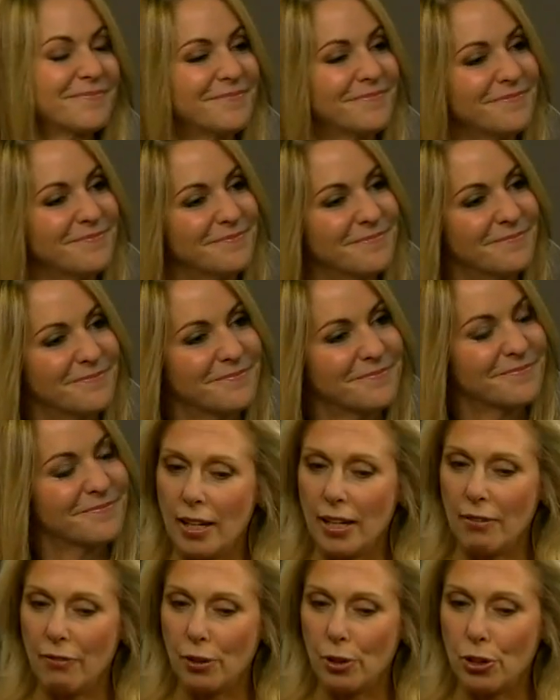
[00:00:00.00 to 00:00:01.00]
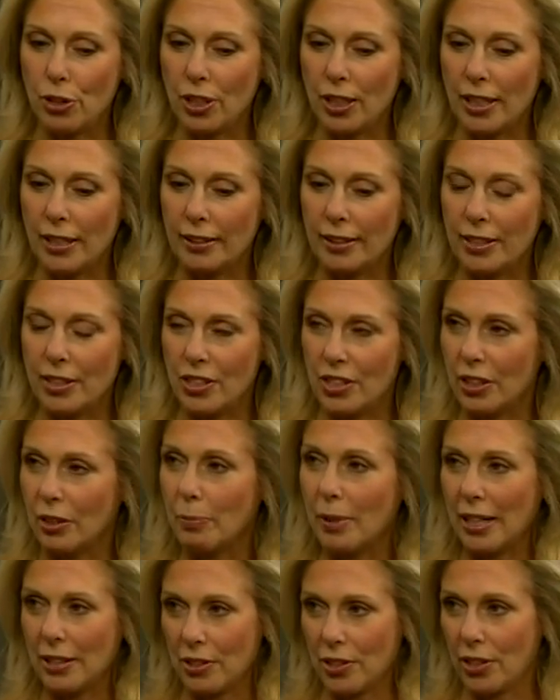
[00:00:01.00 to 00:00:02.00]
Now, if your child is still
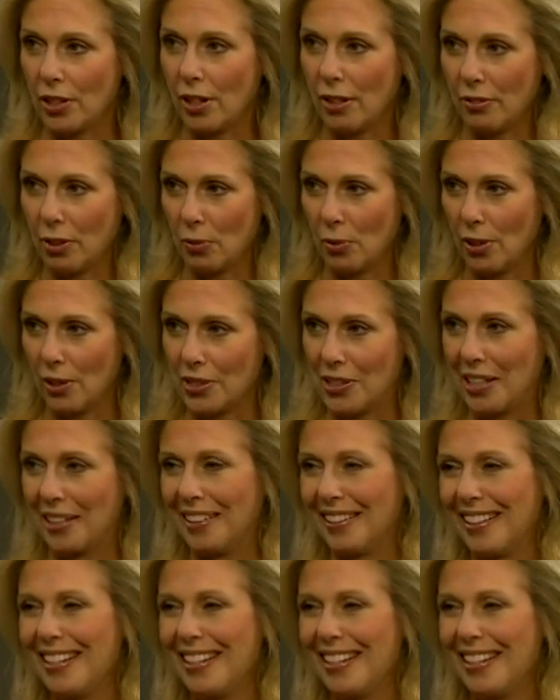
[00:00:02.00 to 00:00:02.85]
bouncing off the walls,